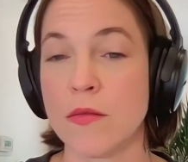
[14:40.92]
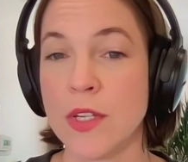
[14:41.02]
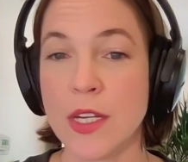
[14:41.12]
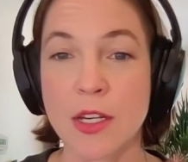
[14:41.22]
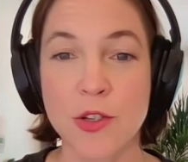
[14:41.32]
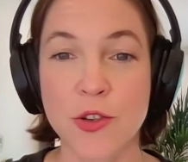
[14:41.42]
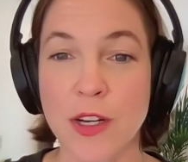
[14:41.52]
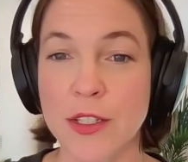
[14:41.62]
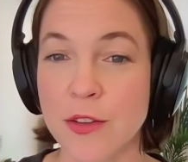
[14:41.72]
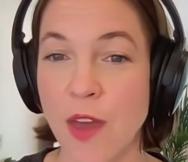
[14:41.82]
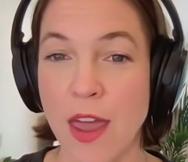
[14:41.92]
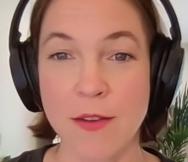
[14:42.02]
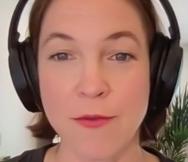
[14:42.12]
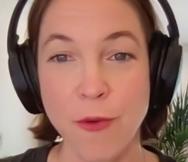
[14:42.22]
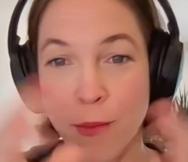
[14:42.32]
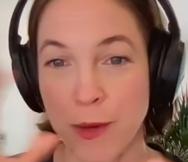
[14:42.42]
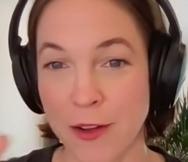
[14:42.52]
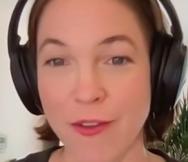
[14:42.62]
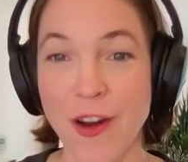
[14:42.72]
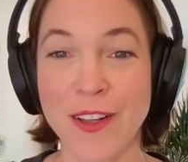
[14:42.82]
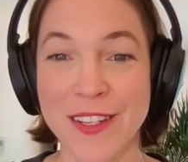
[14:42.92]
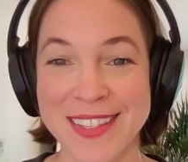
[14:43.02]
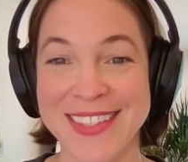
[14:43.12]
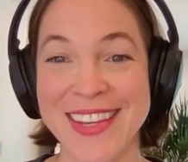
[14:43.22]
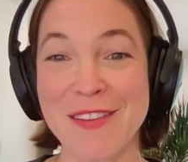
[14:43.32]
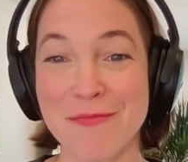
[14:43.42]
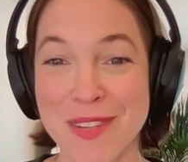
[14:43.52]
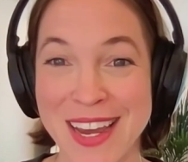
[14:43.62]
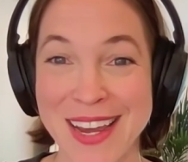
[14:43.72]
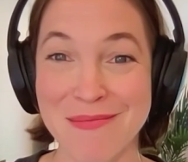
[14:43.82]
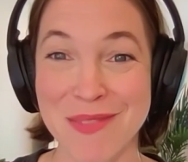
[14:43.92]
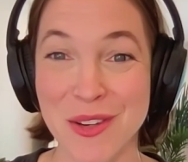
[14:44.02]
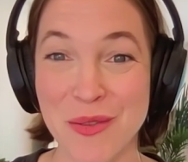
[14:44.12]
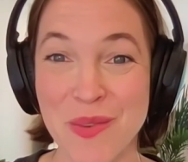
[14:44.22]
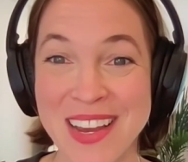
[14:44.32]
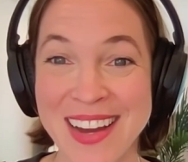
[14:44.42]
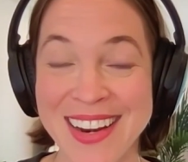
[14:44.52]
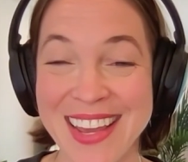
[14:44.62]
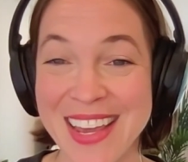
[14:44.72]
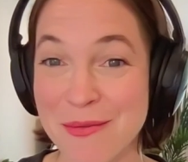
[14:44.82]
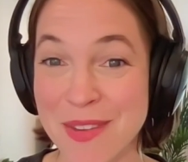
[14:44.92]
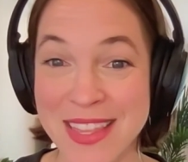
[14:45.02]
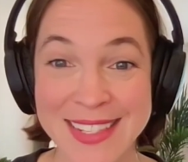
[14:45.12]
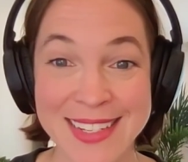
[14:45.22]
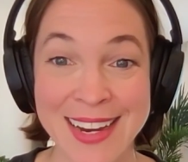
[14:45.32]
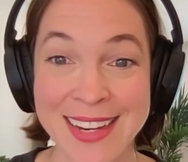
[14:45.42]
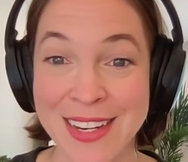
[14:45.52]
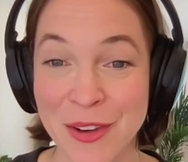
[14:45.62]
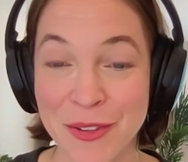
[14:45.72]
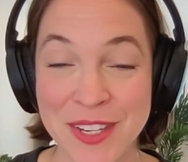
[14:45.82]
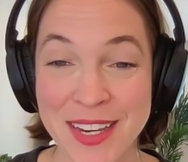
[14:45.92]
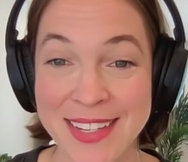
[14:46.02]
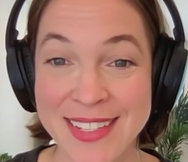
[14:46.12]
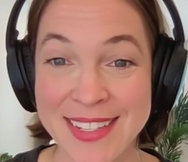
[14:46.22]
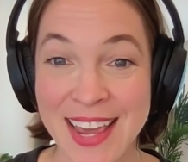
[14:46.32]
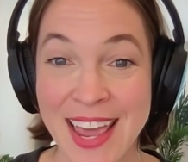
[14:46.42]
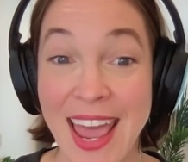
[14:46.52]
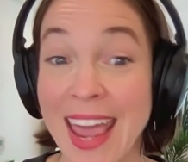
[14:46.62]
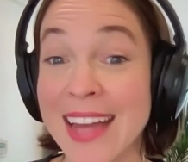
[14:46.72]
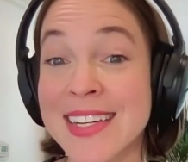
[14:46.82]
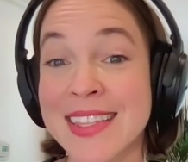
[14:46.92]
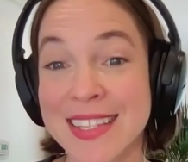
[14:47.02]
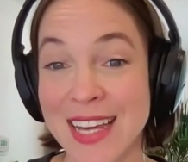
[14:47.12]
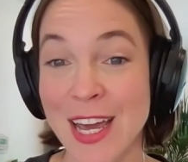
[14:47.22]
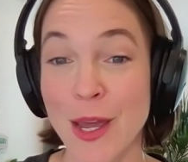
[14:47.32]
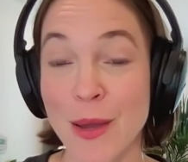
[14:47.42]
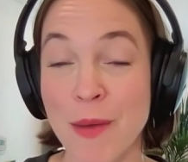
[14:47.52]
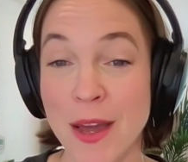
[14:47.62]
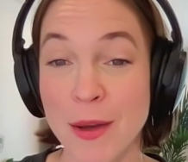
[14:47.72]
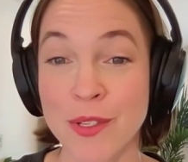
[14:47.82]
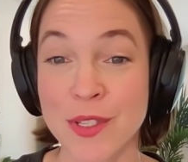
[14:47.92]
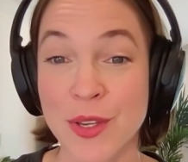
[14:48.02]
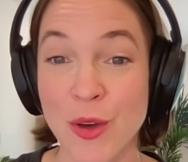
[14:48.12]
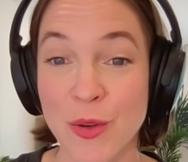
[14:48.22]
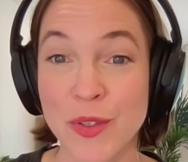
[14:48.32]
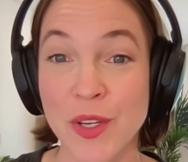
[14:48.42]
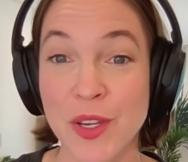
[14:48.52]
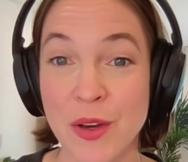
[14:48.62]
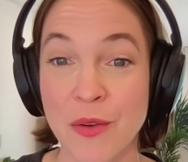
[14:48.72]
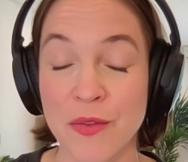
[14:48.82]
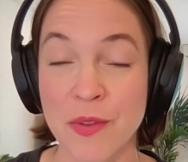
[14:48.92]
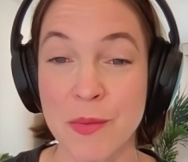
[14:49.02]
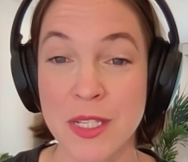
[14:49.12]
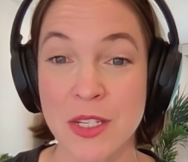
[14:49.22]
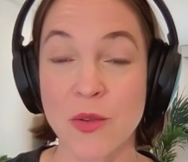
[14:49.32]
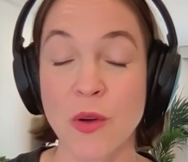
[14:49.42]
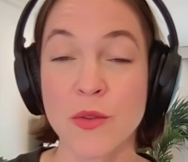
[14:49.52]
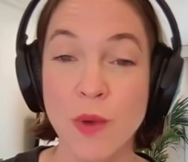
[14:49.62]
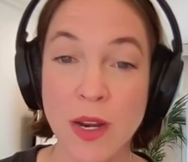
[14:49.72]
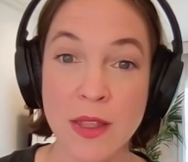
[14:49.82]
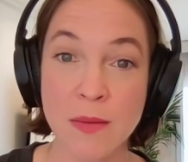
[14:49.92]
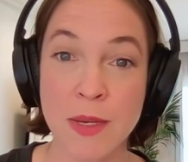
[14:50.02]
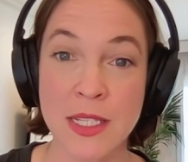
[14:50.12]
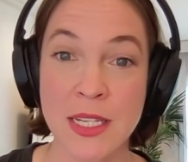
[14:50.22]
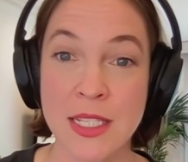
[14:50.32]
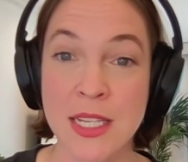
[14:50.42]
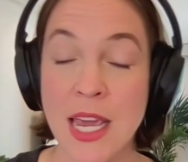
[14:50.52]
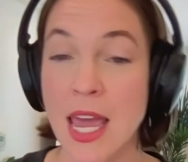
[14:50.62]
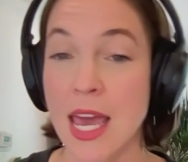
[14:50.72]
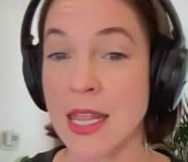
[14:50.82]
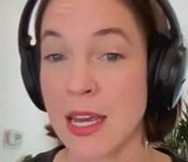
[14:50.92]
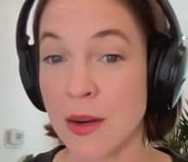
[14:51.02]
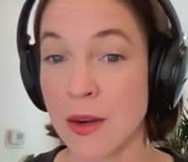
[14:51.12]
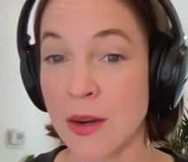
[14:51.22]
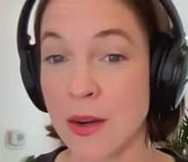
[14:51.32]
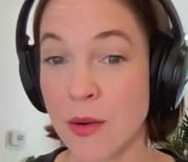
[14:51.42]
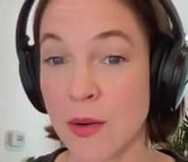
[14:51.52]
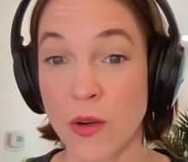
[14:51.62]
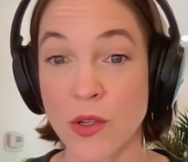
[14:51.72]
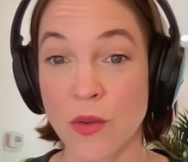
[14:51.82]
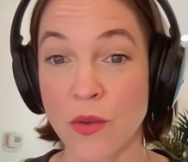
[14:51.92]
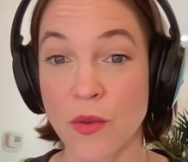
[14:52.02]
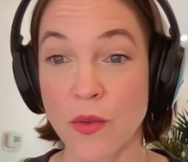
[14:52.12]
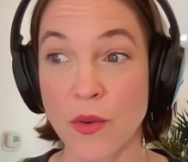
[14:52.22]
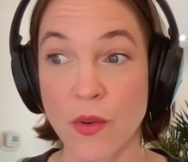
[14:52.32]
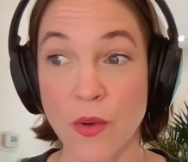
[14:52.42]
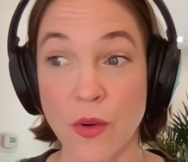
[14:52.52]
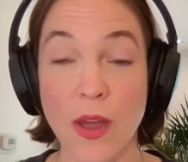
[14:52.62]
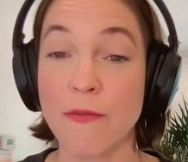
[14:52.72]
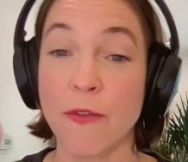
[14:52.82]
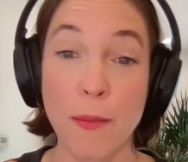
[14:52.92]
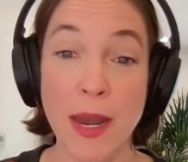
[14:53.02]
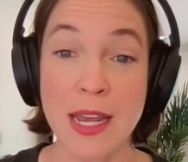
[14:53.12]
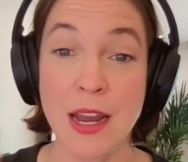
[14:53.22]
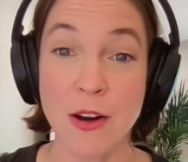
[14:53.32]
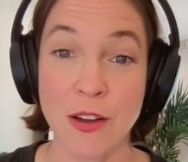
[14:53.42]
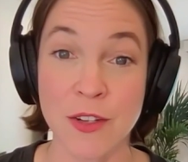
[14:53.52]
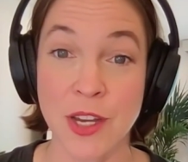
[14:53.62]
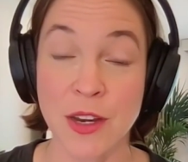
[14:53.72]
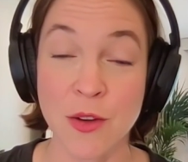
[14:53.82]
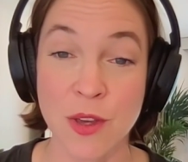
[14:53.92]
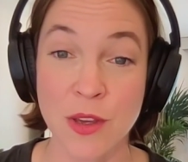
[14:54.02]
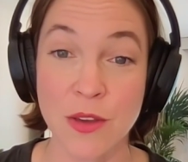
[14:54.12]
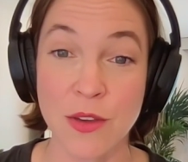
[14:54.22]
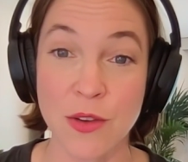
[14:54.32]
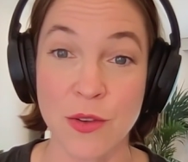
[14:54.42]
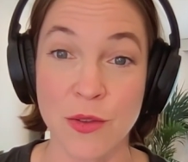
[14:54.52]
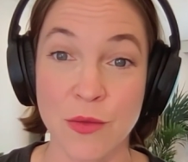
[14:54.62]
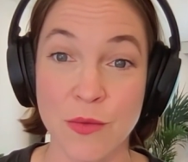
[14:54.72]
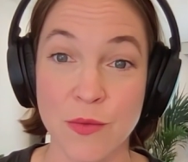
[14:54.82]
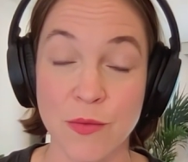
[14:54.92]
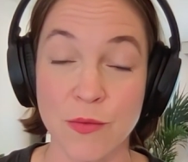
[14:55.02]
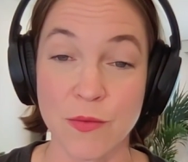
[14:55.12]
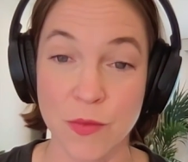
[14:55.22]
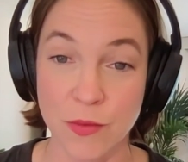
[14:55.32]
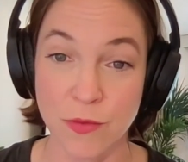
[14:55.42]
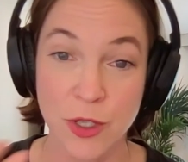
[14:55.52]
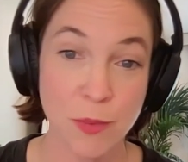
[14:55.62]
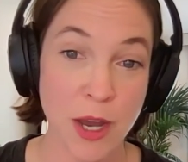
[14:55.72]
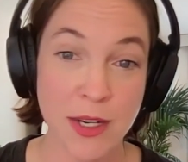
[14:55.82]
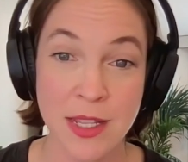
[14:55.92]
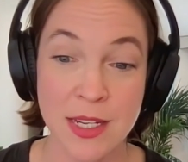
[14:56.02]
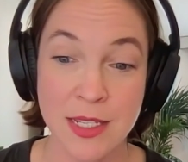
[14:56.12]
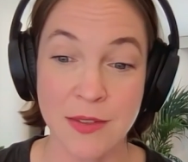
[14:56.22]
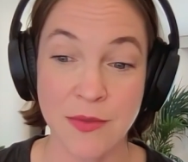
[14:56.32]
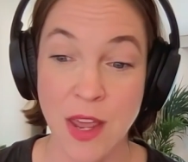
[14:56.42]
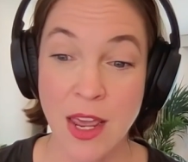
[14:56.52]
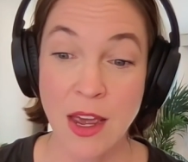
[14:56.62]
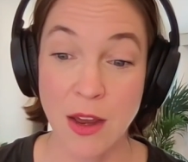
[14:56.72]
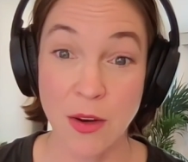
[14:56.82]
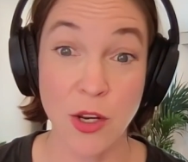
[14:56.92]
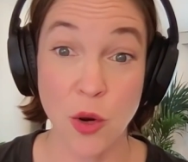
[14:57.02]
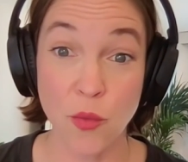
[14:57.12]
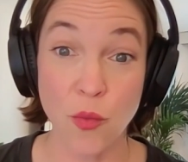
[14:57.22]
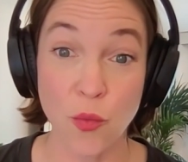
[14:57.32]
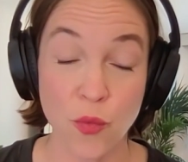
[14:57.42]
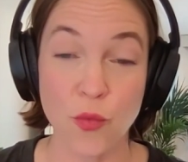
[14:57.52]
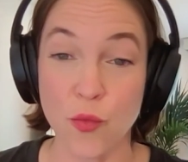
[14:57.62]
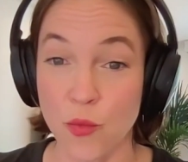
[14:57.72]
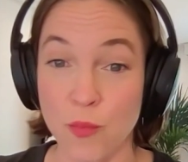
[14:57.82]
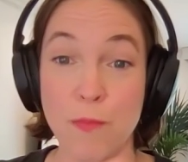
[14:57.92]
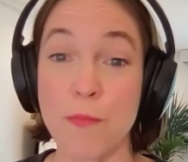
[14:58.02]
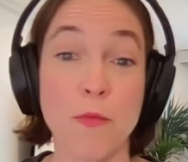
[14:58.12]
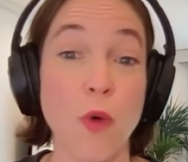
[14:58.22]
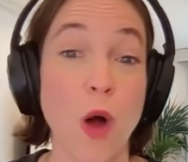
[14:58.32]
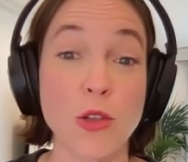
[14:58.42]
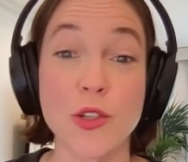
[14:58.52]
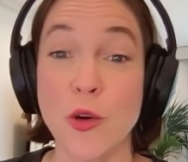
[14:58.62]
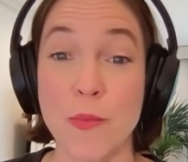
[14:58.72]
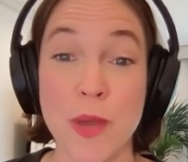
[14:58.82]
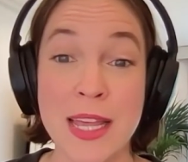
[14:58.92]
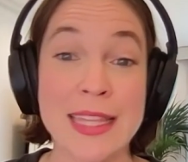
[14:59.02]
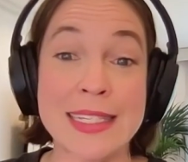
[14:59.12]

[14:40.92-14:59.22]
deconstructive and formative all at the same time. So we got hit with this diagnosis. And at the time, I was the co CEO of the business. So I was running the business. And then also, for many caregivers, I know that you'll respond to this of, you know, also being the